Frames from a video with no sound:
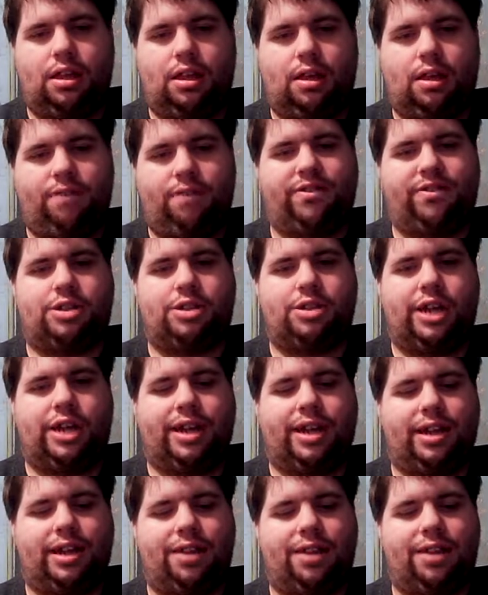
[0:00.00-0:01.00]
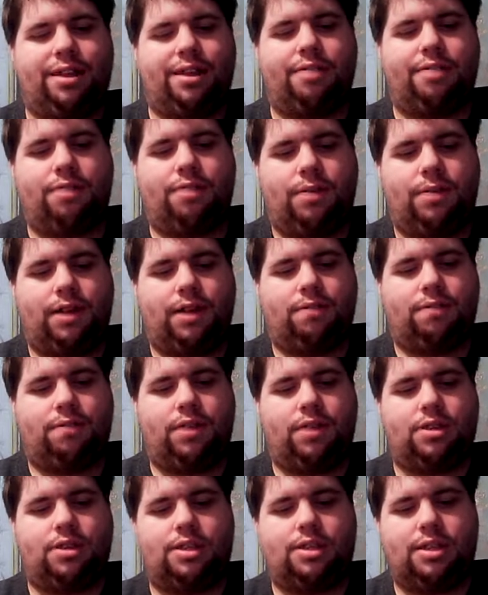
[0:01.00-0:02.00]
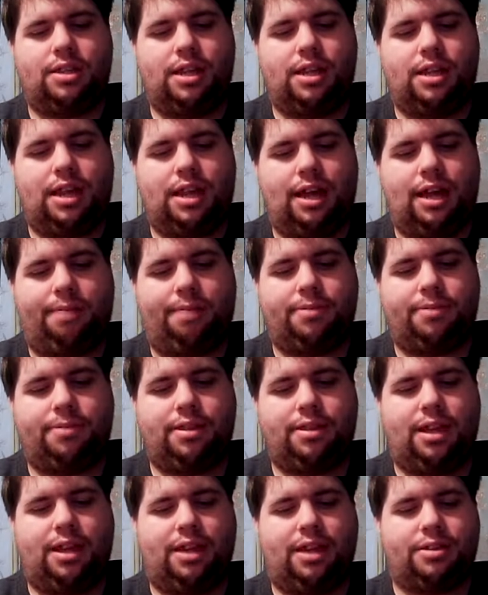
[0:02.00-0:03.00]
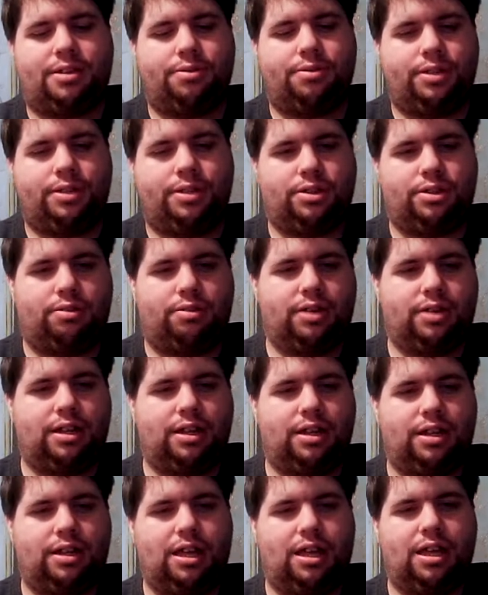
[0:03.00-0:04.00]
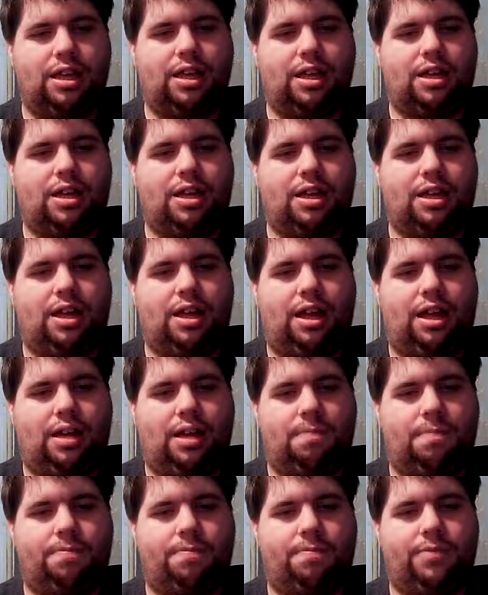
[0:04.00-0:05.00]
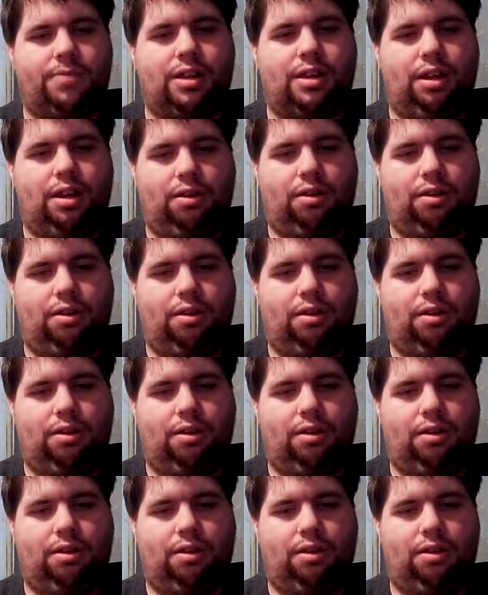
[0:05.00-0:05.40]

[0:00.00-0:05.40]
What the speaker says: if a giant alien robot invasion did happen, they asked her this jokingly. Where do